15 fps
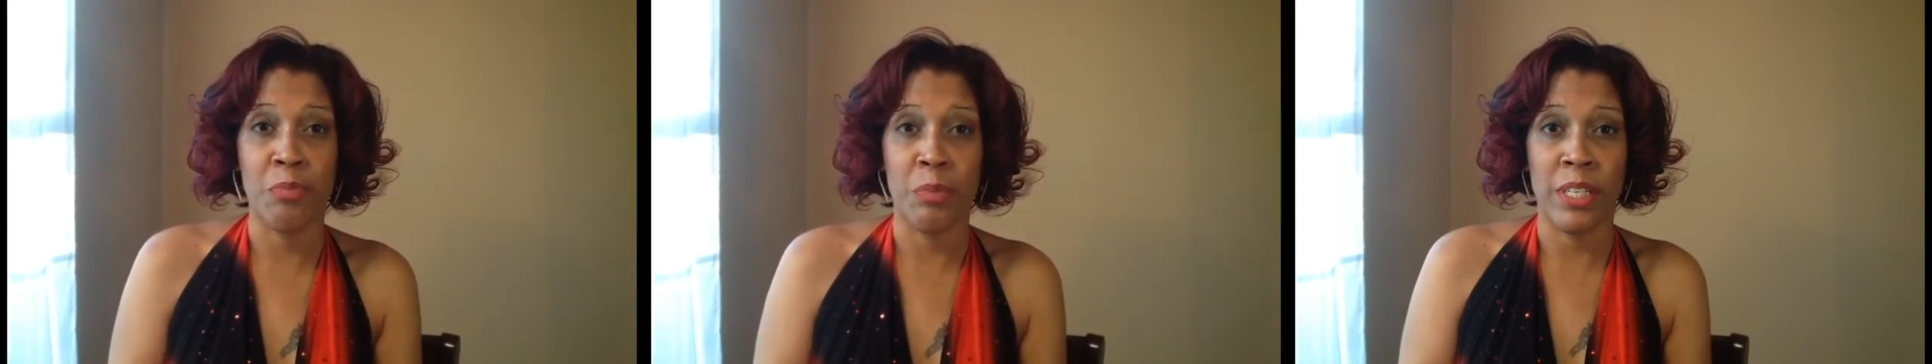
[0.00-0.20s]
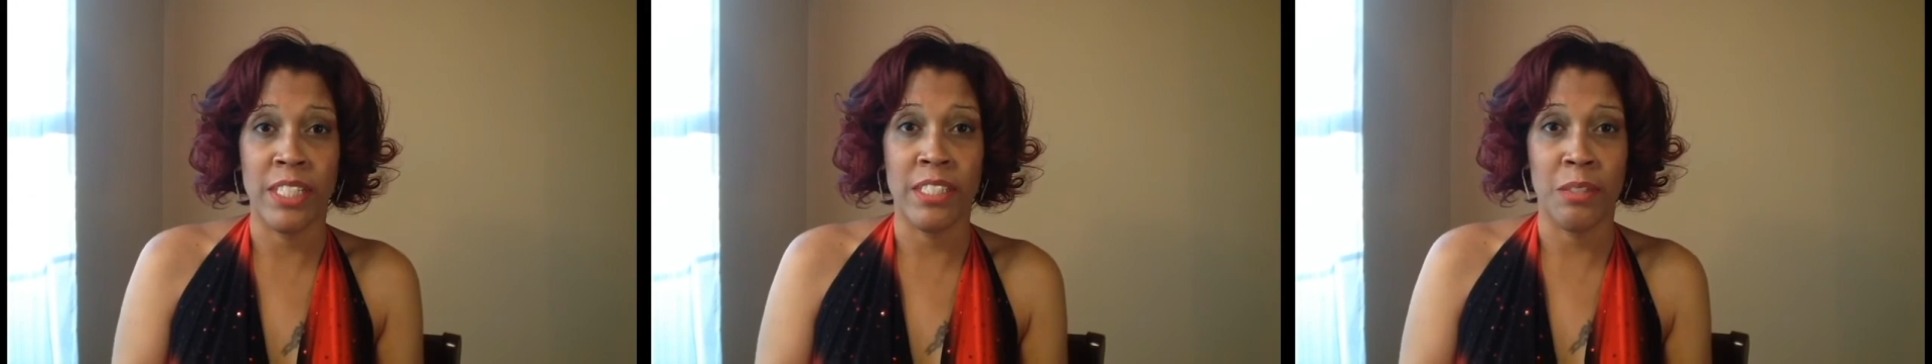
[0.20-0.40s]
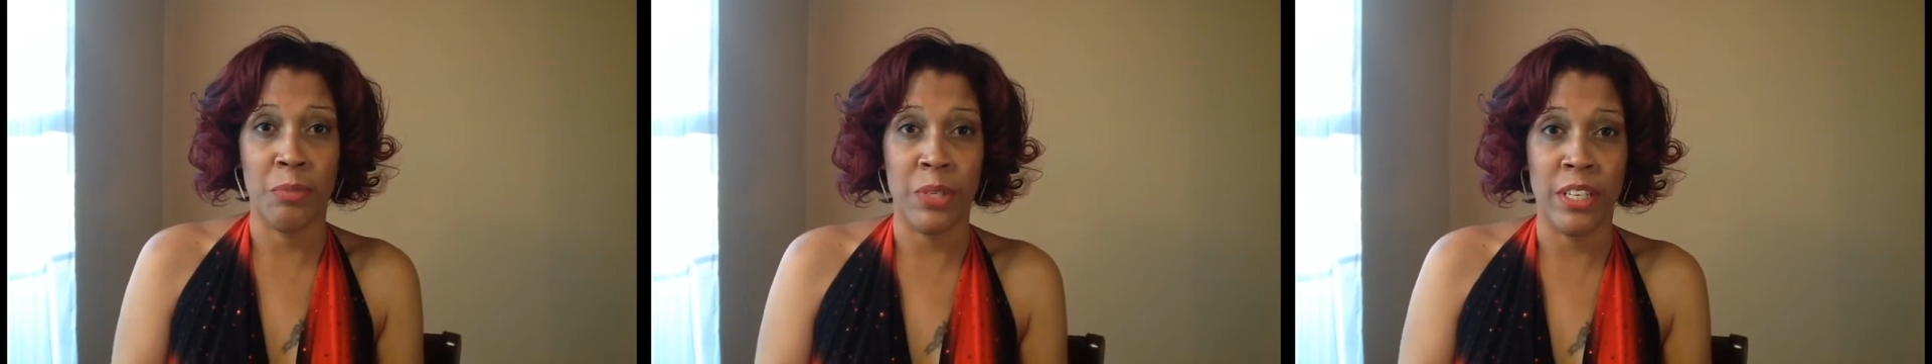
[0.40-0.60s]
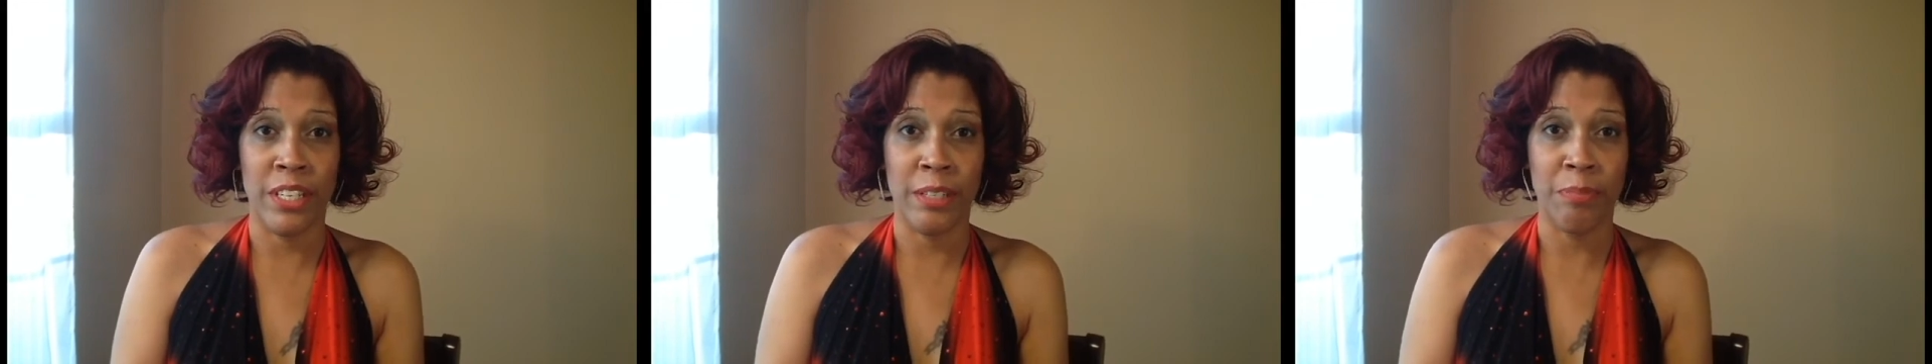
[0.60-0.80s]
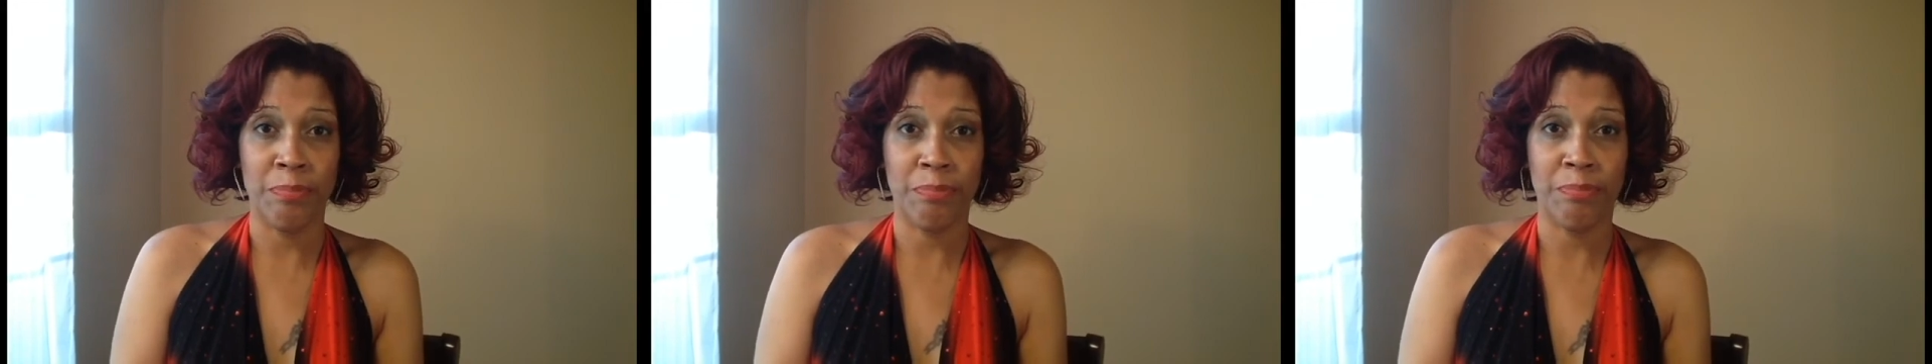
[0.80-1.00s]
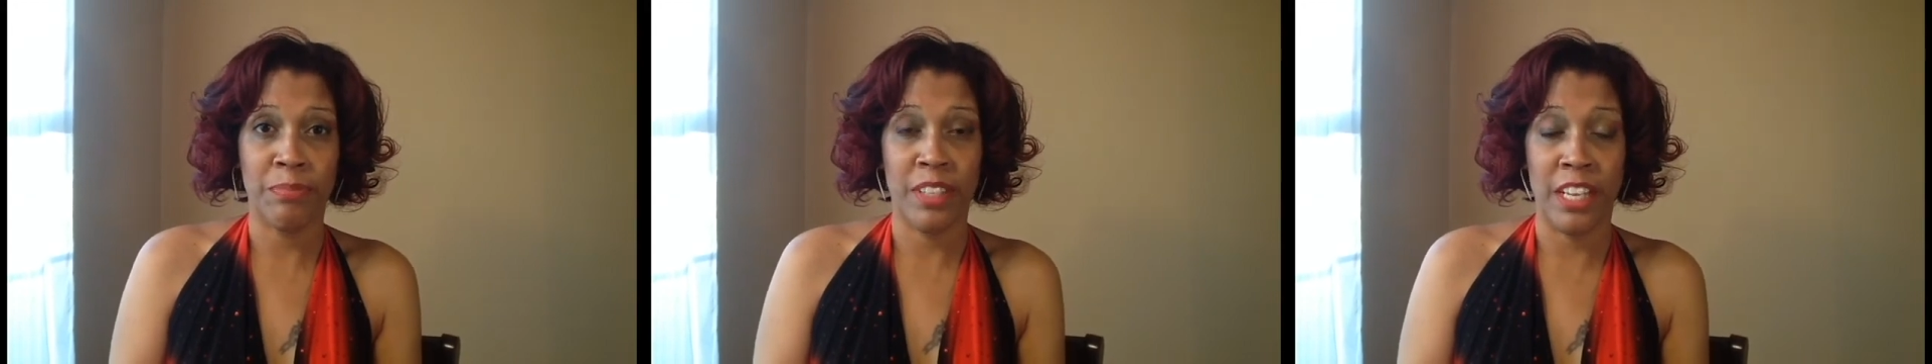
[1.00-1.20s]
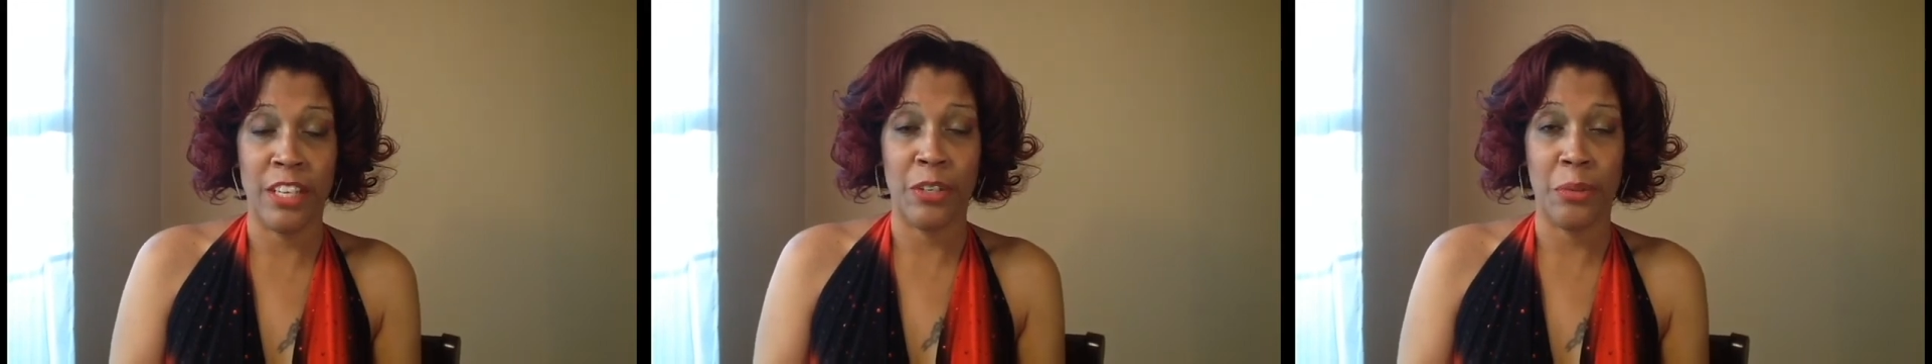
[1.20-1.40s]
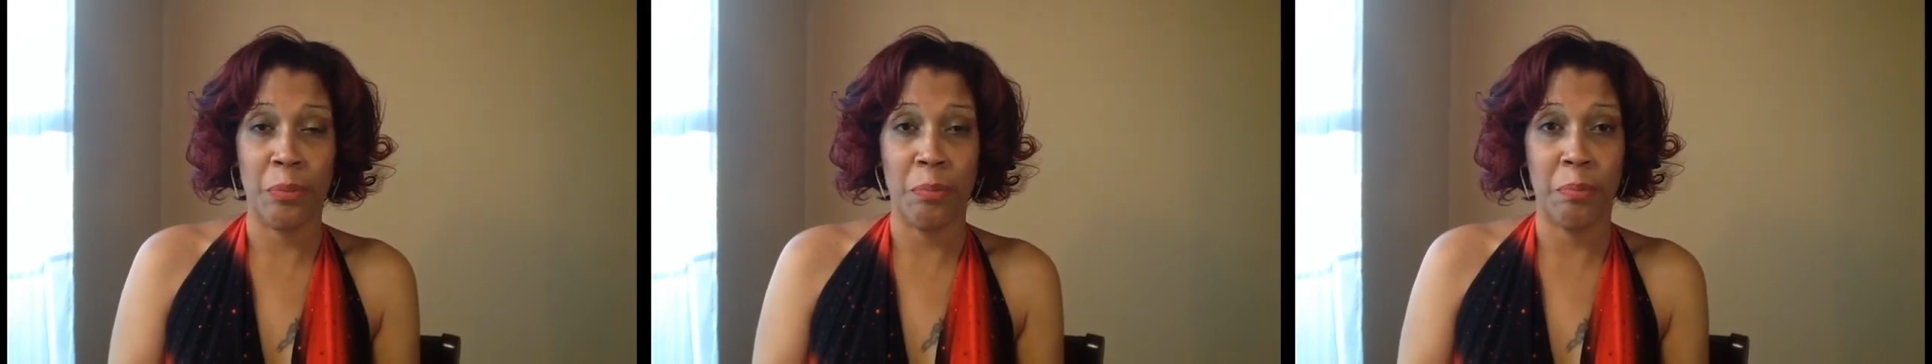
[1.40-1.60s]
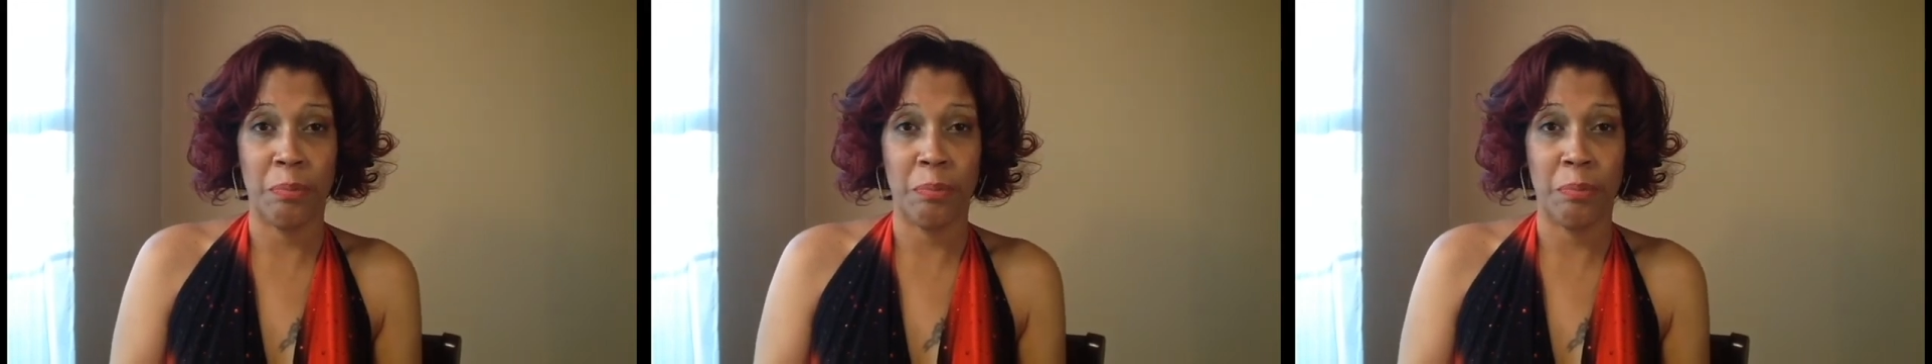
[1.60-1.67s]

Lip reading: and blessed to be in it. Thank you.